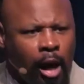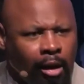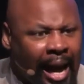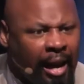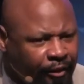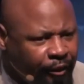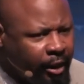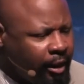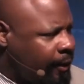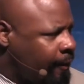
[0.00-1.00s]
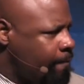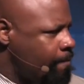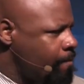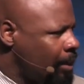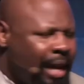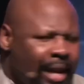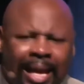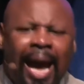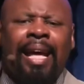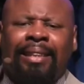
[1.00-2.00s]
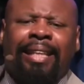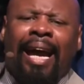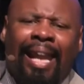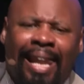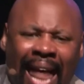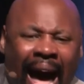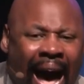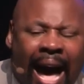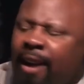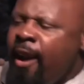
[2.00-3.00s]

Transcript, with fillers: your life? That is a lie